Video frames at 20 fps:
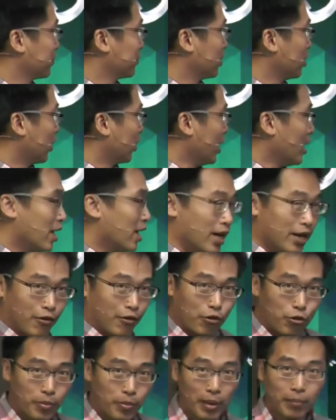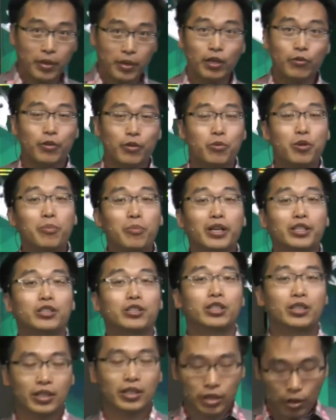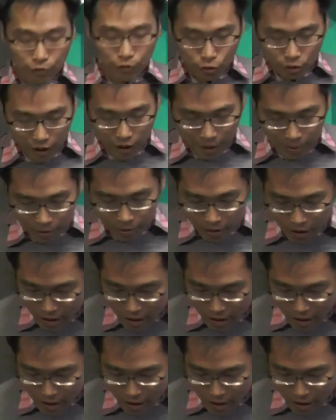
Okay, remember we've been mentioning this a few times